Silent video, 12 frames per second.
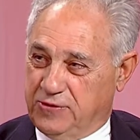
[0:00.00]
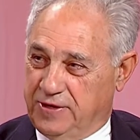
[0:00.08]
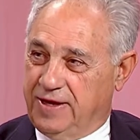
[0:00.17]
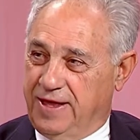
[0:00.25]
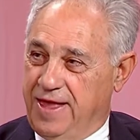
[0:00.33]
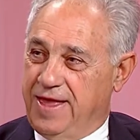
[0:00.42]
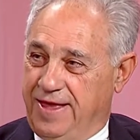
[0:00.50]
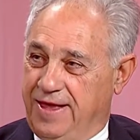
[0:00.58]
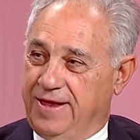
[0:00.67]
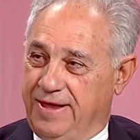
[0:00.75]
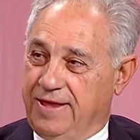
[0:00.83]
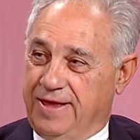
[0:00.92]
Yeah, they're very
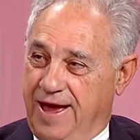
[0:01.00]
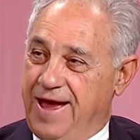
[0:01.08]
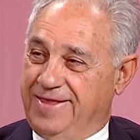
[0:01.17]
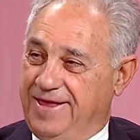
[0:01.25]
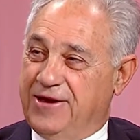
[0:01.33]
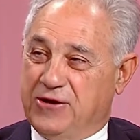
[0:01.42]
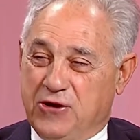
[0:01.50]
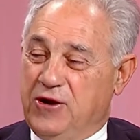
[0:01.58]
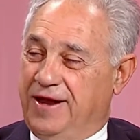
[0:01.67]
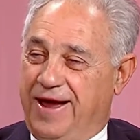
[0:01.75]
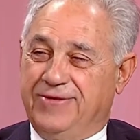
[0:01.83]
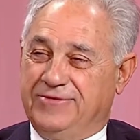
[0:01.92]
good. Yeah, and they're
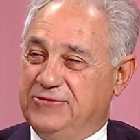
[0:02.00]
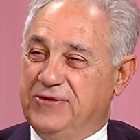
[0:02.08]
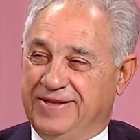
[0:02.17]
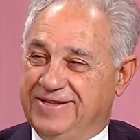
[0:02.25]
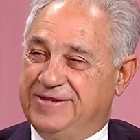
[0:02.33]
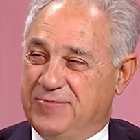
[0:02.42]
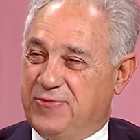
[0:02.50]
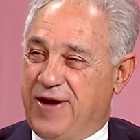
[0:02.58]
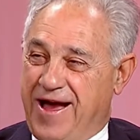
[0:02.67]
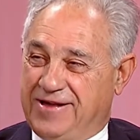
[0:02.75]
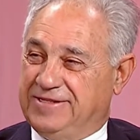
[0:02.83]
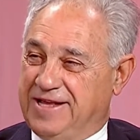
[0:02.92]
good. I was really yeah.
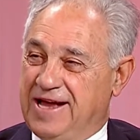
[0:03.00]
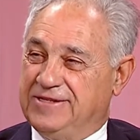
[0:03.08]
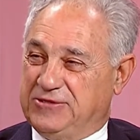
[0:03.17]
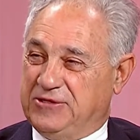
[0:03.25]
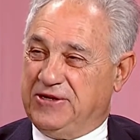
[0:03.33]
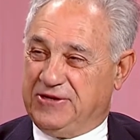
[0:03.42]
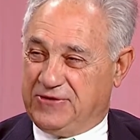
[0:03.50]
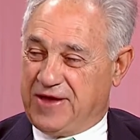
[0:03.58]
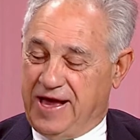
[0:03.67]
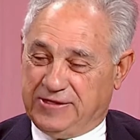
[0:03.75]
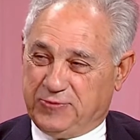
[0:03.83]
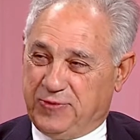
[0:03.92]
surprised last year you
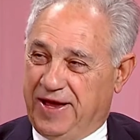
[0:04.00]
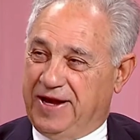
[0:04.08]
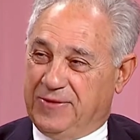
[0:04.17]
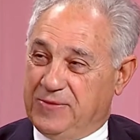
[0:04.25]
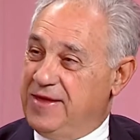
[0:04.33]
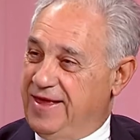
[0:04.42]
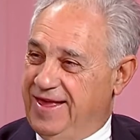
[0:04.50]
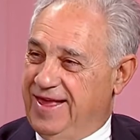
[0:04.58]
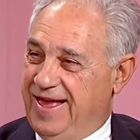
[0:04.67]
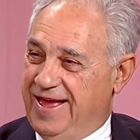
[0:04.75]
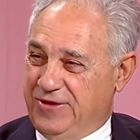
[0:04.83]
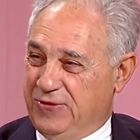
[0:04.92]
guys played them,
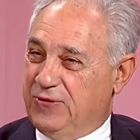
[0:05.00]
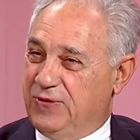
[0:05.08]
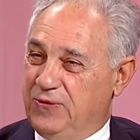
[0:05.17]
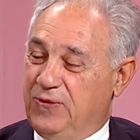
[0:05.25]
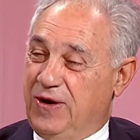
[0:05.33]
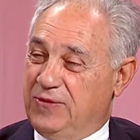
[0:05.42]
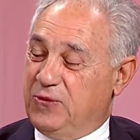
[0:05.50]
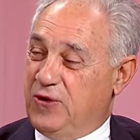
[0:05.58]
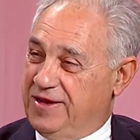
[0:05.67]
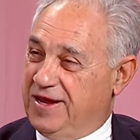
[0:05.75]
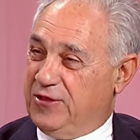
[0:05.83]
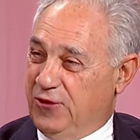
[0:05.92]
and you won
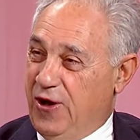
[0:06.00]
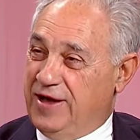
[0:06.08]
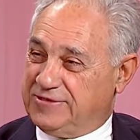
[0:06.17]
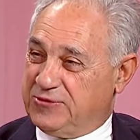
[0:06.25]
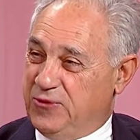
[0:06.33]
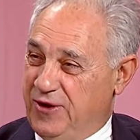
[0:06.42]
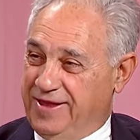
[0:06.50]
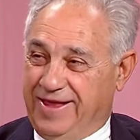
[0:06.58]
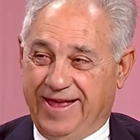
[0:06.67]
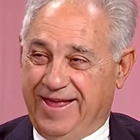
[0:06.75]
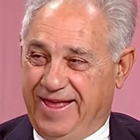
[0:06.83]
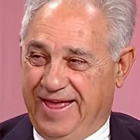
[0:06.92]
one and lost one,
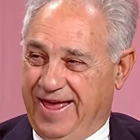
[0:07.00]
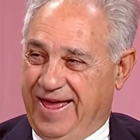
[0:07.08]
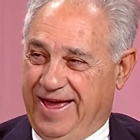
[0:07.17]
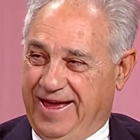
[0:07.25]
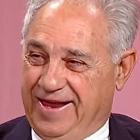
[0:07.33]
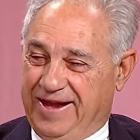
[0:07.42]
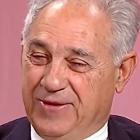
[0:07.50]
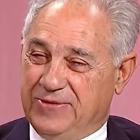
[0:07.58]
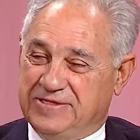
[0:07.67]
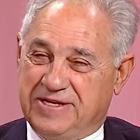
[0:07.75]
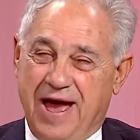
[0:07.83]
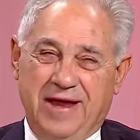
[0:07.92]
and it
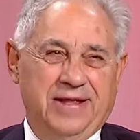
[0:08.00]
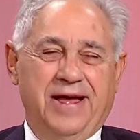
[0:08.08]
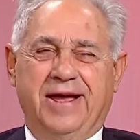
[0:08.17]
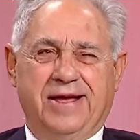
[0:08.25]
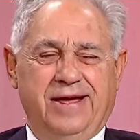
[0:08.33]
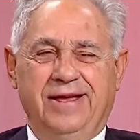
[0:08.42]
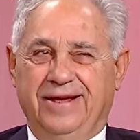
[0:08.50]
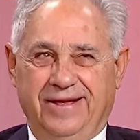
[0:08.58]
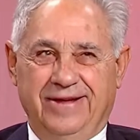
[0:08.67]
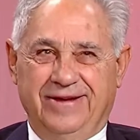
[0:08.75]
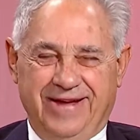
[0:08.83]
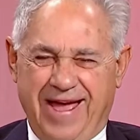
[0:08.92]
was kind of like
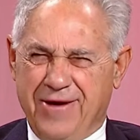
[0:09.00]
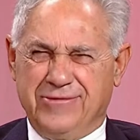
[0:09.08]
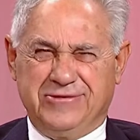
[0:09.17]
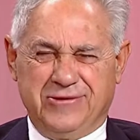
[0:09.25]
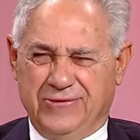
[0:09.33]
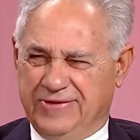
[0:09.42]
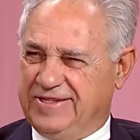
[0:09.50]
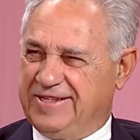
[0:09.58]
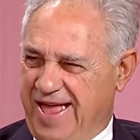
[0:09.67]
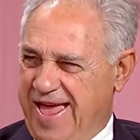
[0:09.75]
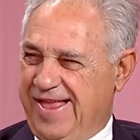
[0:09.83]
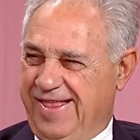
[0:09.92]
Arizona
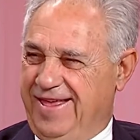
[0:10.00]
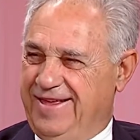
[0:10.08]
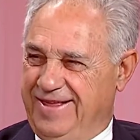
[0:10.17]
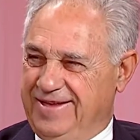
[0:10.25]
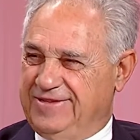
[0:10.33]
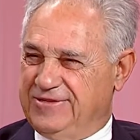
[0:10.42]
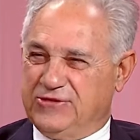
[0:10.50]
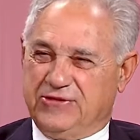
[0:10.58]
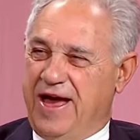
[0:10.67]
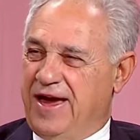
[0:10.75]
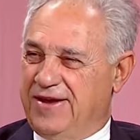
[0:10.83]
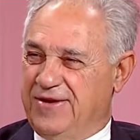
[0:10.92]
State, they just
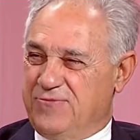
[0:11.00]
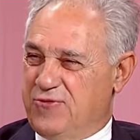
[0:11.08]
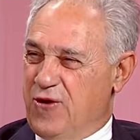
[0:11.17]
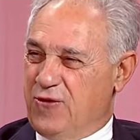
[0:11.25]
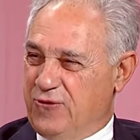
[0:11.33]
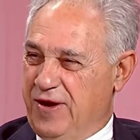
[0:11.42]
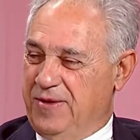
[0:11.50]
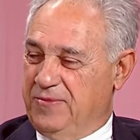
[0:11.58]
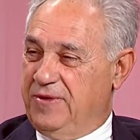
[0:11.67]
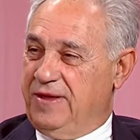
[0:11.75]
started a program.